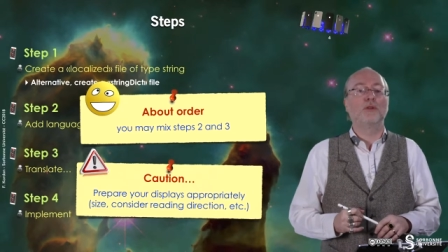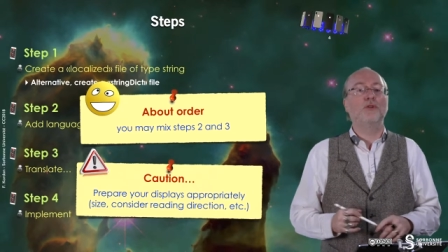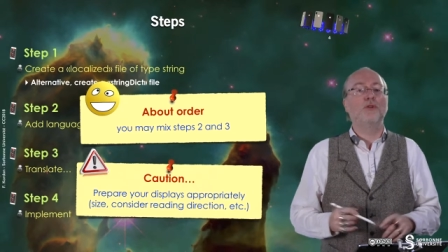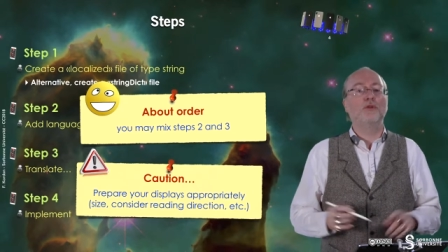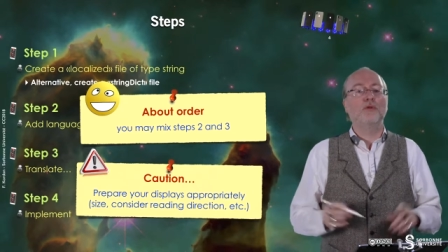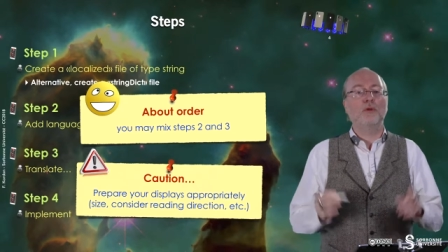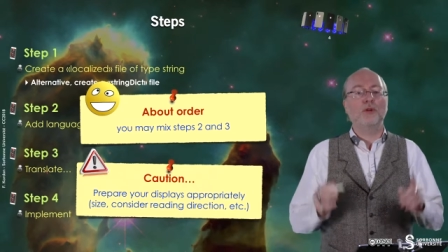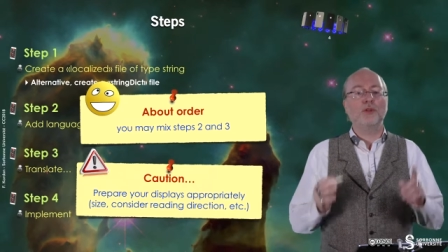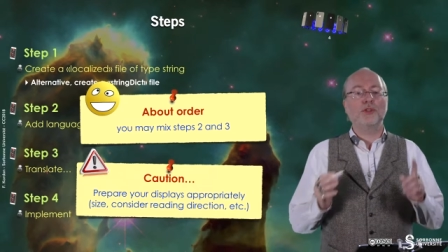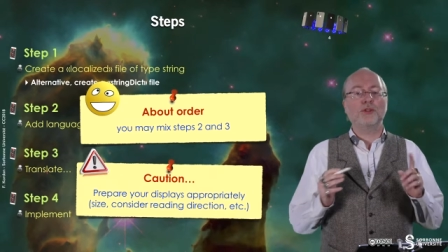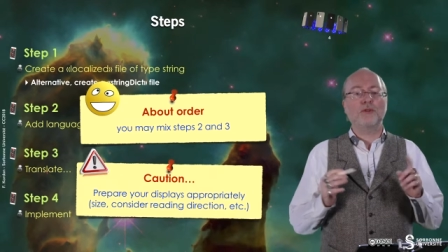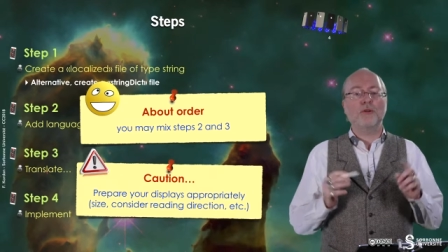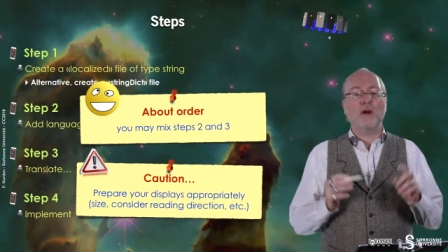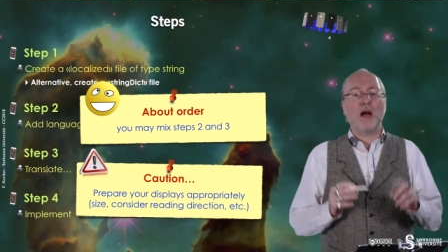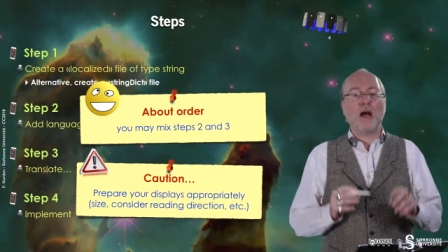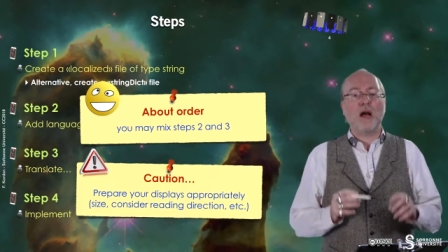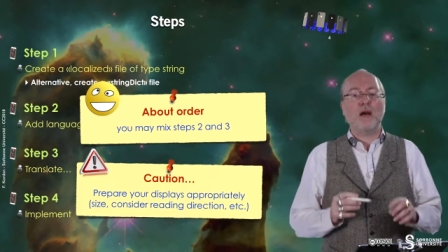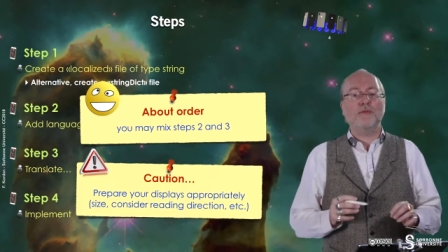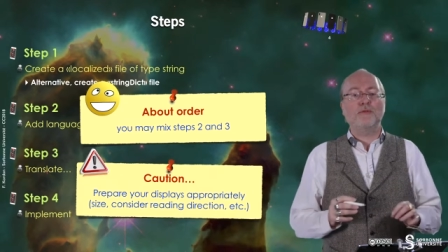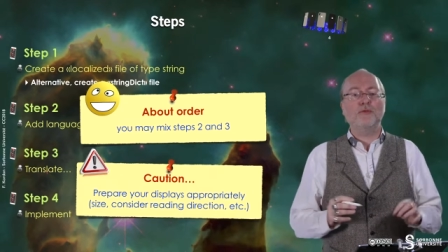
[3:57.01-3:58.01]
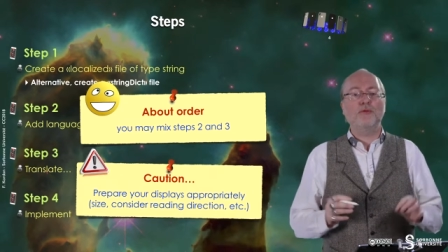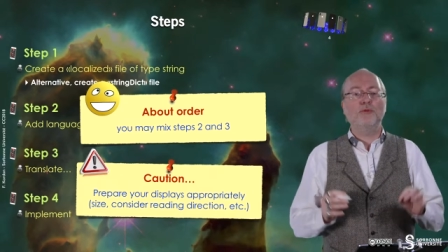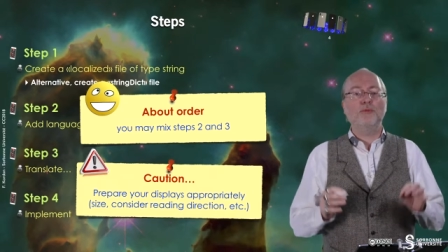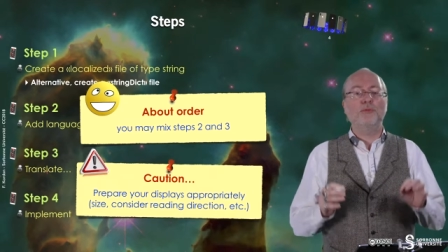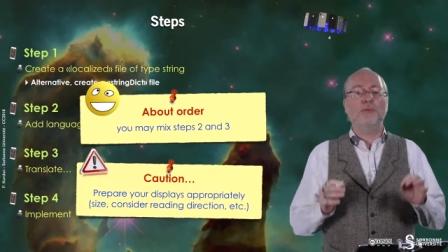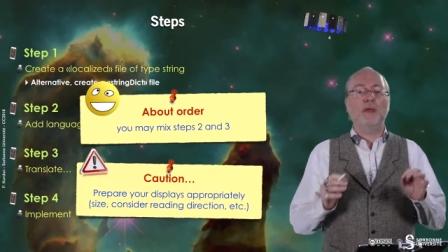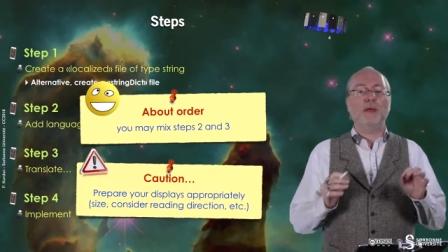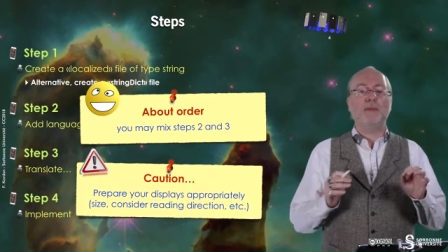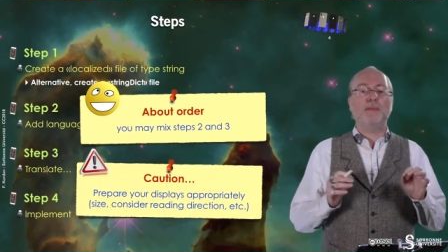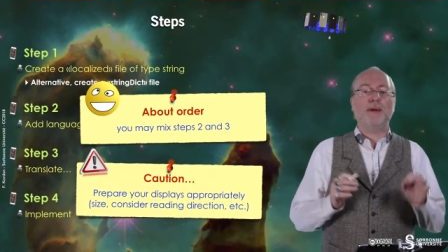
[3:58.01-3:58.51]
you also have to
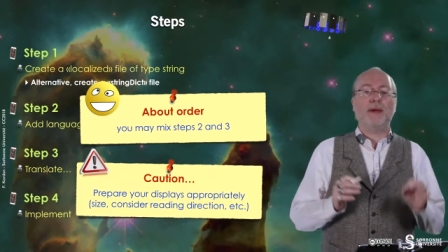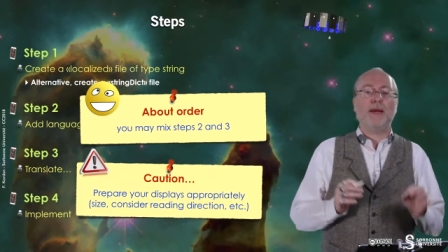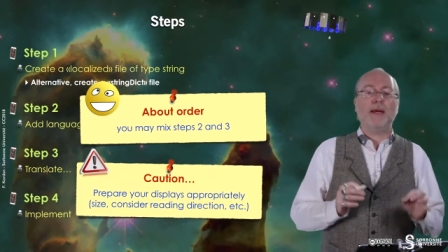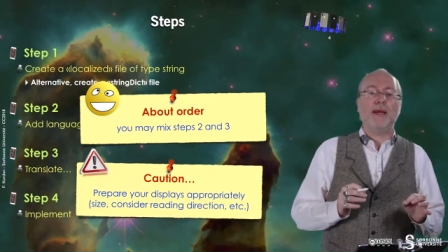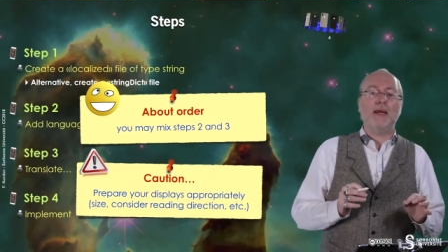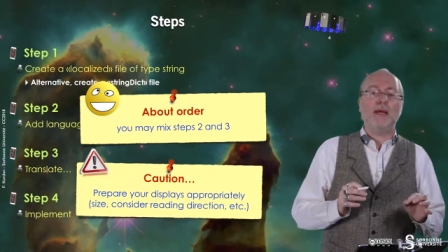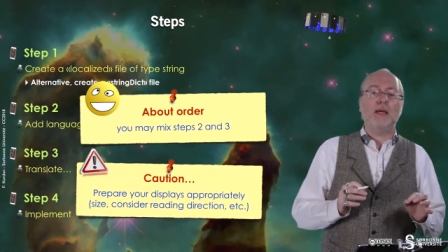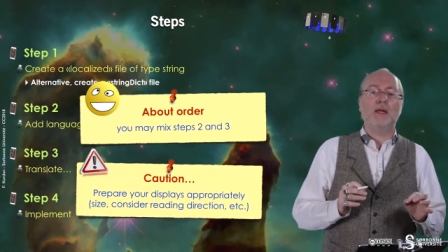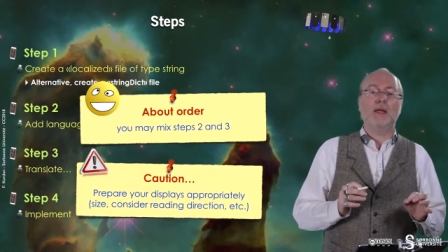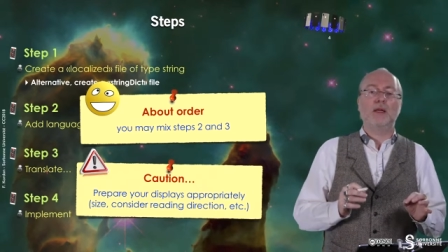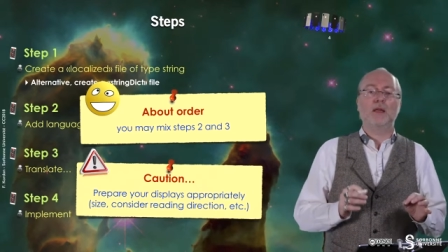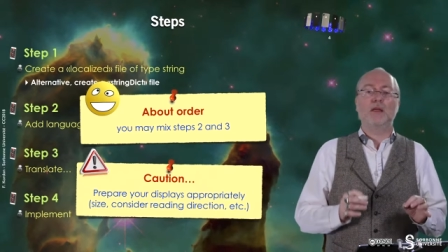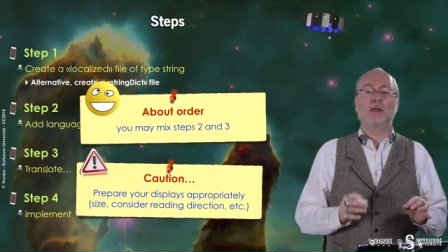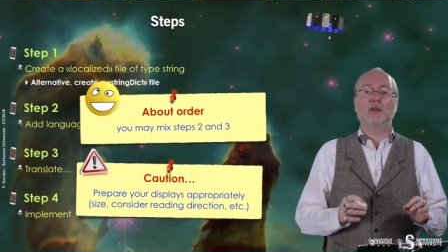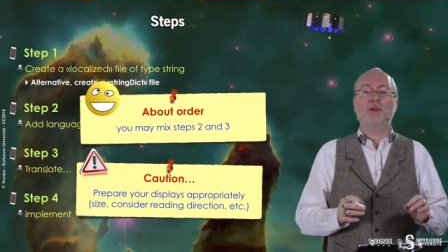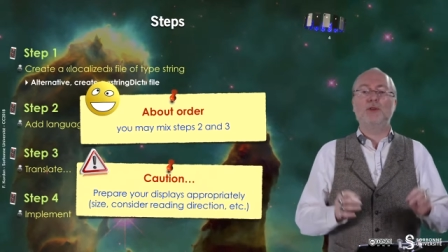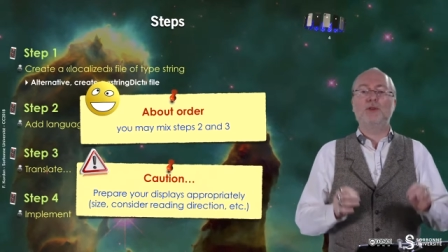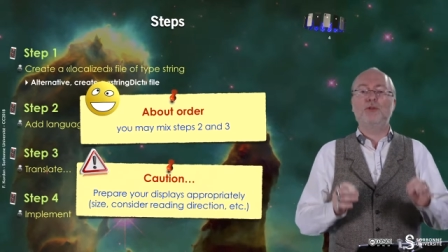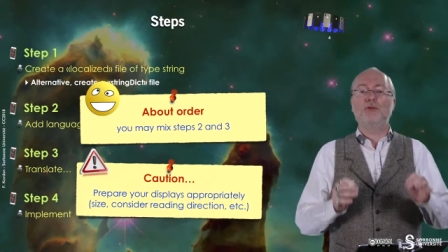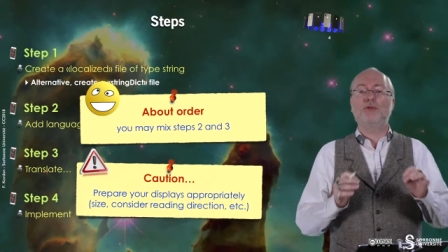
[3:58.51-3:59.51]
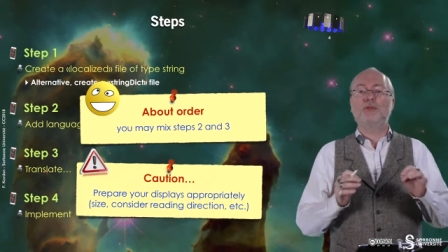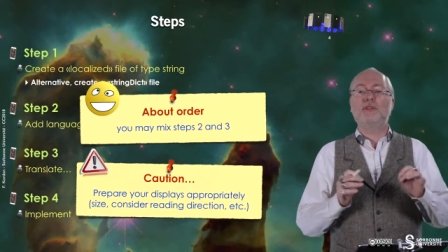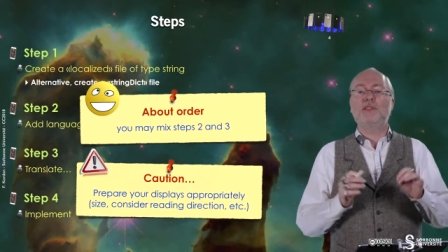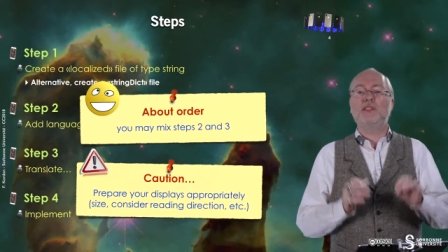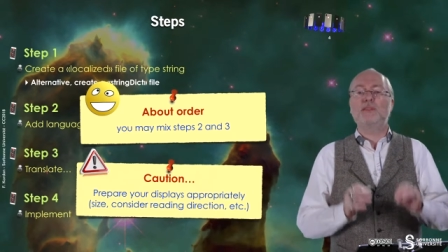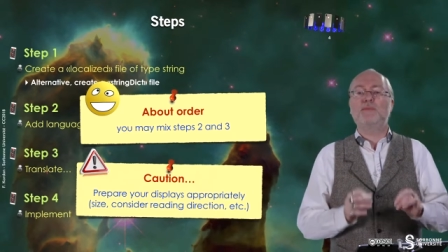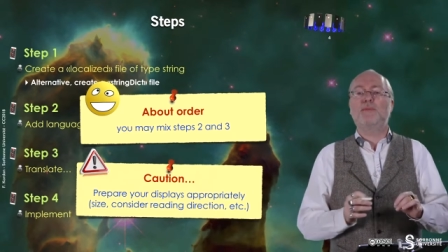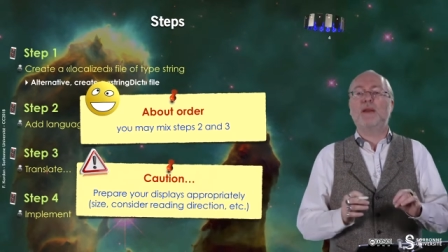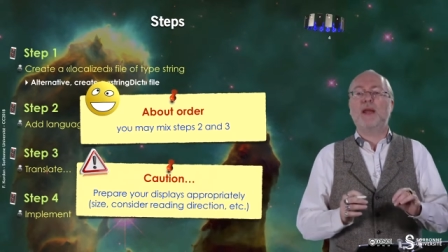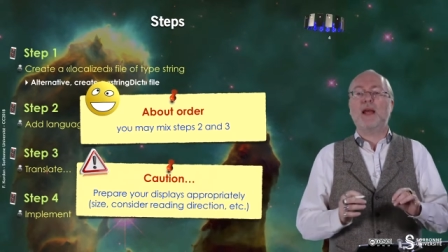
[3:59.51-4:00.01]
prepare your
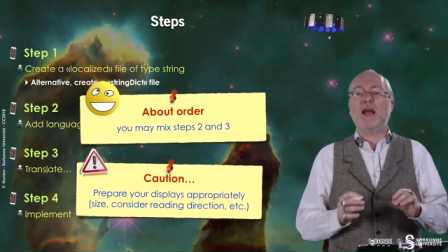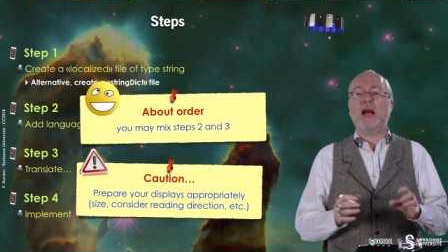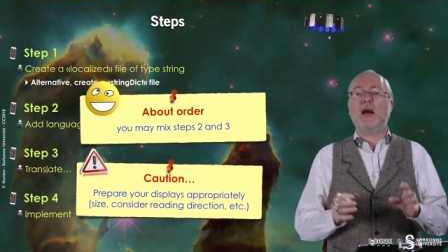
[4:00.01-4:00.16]
display